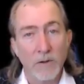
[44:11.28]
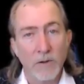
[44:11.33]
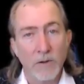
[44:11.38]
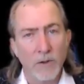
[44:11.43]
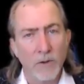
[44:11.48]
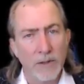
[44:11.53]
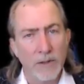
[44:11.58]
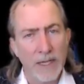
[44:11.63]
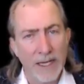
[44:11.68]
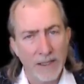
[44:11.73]

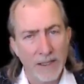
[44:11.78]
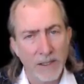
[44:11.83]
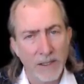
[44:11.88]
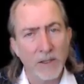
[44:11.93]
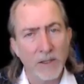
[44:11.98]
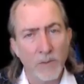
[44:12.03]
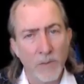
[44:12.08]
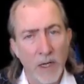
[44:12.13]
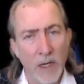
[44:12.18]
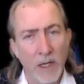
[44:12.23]
So that's a
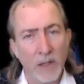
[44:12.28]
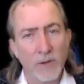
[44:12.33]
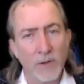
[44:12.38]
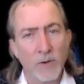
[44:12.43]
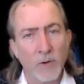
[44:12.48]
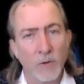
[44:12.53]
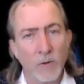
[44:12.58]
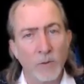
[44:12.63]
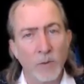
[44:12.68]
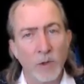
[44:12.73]

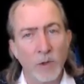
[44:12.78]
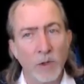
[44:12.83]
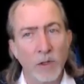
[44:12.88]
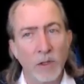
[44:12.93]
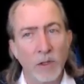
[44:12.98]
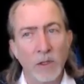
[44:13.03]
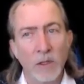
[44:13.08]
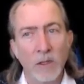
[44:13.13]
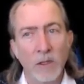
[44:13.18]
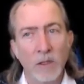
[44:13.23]

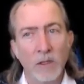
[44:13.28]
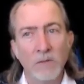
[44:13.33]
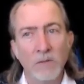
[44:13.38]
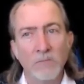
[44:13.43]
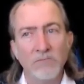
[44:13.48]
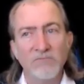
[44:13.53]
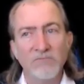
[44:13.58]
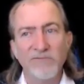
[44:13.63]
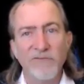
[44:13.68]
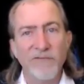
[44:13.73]
demonstrable
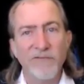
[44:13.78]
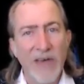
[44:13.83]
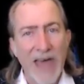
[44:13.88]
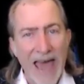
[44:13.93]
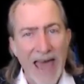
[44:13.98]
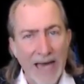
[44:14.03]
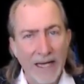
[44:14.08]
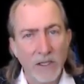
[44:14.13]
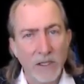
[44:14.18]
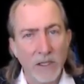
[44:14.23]

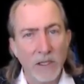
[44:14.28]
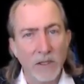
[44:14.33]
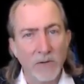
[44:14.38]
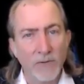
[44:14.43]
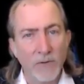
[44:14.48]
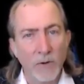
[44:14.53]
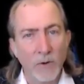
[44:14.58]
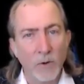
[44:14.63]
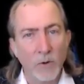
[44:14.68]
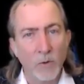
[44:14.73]
fact,
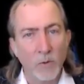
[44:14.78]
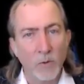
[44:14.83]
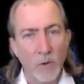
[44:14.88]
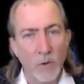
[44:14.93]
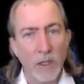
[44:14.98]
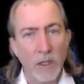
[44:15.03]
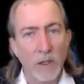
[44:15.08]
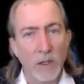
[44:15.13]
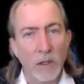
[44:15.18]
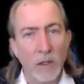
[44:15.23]
if you
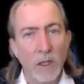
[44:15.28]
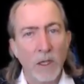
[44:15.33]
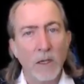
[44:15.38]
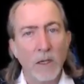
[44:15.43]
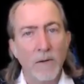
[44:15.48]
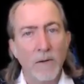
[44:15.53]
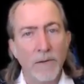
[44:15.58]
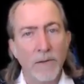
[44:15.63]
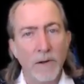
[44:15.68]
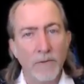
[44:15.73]
will,
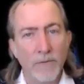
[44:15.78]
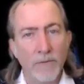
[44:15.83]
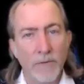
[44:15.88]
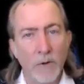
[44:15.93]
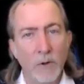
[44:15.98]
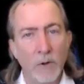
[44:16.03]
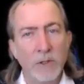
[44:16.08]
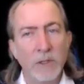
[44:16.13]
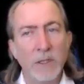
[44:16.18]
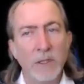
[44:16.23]
that
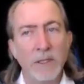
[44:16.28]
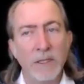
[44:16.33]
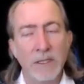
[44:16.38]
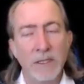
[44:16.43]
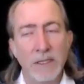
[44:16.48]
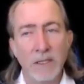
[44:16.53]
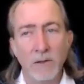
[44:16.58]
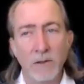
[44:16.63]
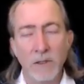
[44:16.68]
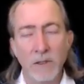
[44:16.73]
folks can
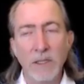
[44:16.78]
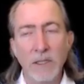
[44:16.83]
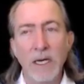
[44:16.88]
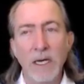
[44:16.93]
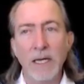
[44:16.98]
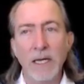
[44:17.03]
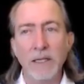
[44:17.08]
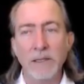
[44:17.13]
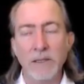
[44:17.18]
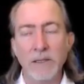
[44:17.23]
take a look
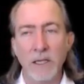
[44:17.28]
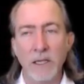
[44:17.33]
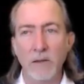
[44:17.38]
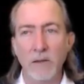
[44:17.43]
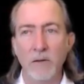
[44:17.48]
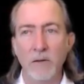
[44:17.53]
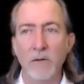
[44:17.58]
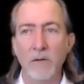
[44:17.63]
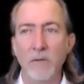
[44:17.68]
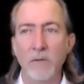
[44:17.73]
at and
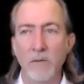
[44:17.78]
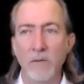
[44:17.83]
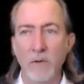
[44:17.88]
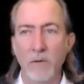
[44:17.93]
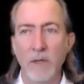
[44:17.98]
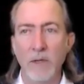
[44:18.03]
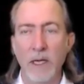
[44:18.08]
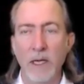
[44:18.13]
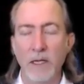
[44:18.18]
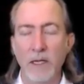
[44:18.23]
say, oh,
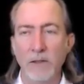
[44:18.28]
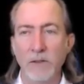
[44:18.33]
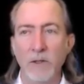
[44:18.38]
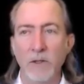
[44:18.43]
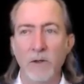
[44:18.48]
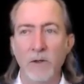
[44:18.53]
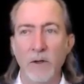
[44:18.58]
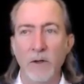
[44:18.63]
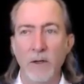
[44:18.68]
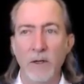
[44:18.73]
okay,
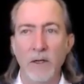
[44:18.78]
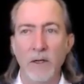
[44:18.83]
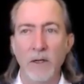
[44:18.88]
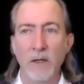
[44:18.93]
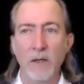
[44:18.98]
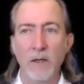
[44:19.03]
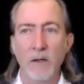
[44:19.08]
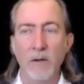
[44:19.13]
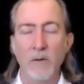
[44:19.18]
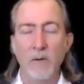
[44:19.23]
so,
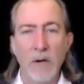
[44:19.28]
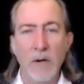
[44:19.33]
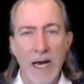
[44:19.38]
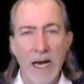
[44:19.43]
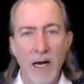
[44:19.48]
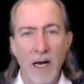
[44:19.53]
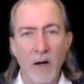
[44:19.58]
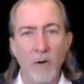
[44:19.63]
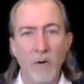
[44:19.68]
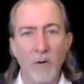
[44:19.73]

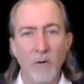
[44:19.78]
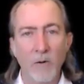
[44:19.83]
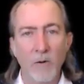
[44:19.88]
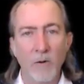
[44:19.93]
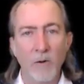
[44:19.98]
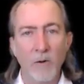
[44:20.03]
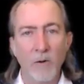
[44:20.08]
wow,